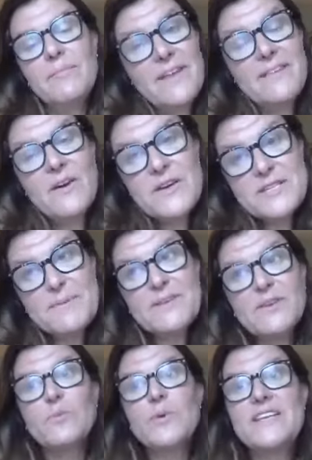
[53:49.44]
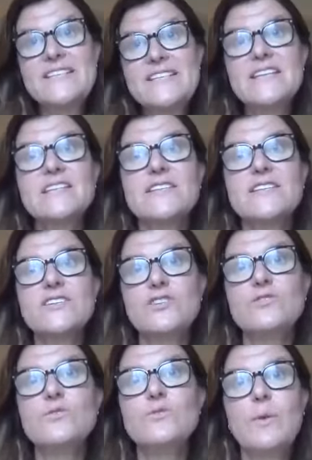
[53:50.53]
the hospital, we did
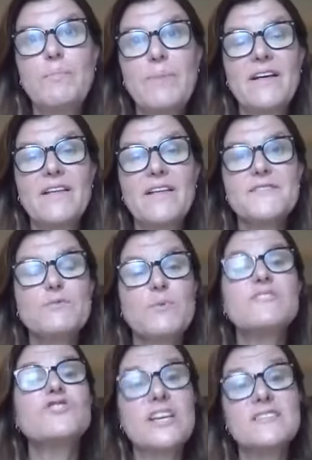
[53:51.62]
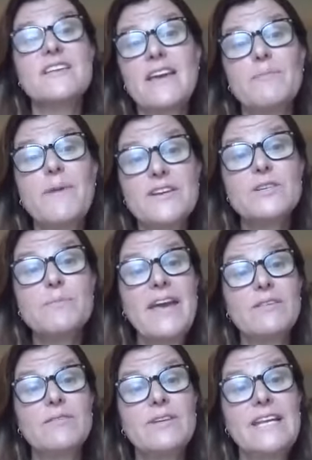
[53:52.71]
do births with just acupuncture
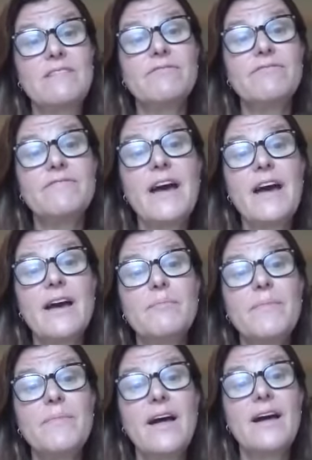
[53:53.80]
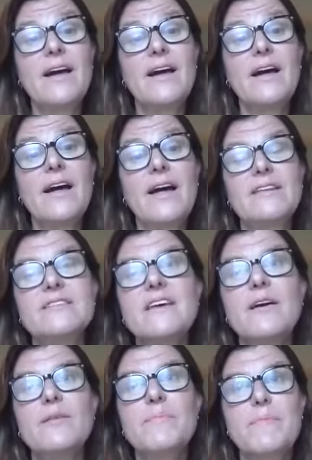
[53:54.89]
pain relief, and
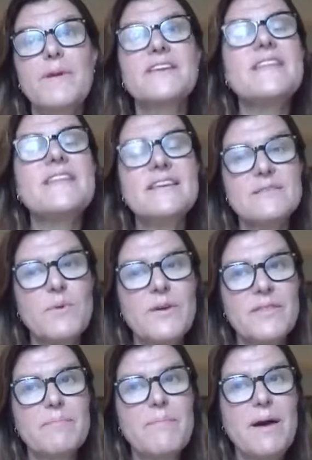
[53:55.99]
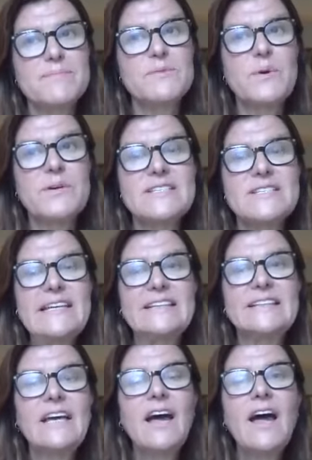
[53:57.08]
because that's what the mums wanted,
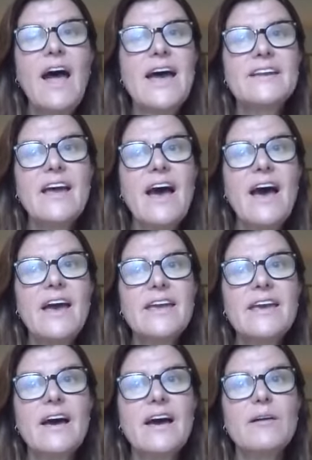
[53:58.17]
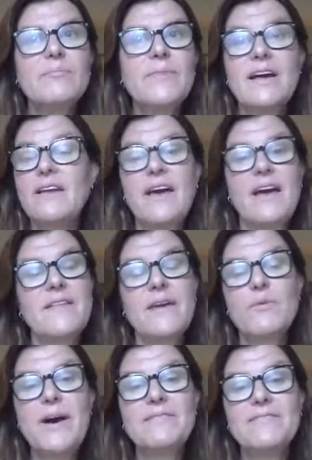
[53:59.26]
and they
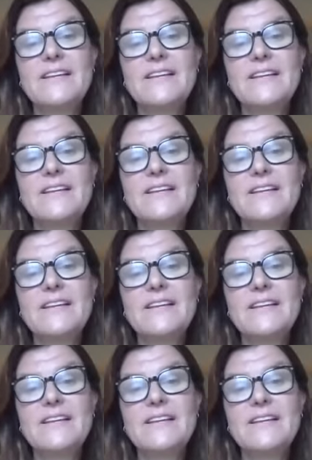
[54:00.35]
were perfectly